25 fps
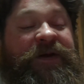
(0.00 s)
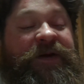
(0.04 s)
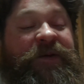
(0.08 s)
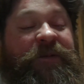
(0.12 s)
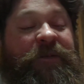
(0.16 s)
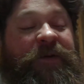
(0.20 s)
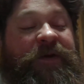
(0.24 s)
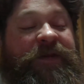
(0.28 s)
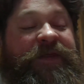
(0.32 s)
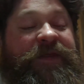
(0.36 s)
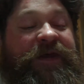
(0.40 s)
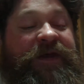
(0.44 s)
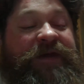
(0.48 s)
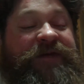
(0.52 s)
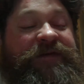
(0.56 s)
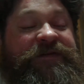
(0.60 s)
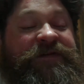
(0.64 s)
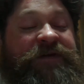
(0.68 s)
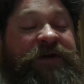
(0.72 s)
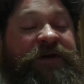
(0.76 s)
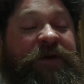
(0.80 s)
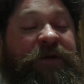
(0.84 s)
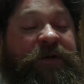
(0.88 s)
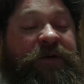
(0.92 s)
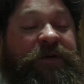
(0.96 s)
with his
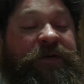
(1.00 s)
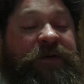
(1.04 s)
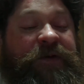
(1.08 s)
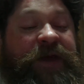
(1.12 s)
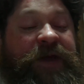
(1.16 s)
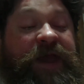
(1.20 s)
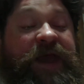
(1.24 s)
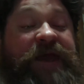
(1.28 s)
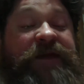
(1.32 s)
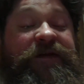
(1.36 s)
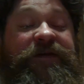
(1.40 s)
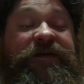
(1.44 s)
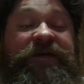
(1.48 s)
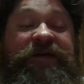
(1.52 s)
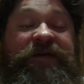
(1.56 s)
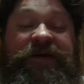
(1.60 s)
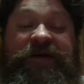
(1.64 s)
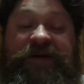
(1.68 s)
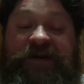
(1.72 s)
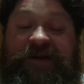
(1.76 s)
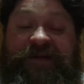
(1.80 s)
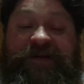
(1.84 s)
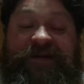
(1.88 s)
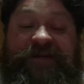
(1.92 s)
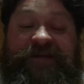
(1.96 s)
no head
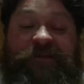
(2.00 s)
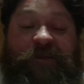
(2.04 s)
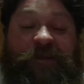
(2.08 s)
to the